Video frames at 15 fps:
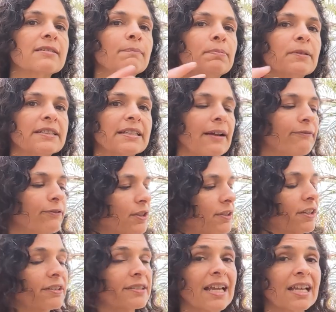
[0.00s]
simply divert
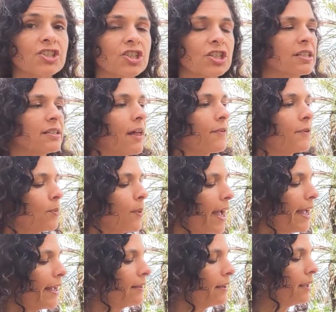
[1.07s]
their attention another
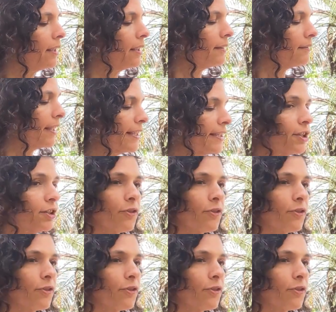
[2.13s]
way. Like if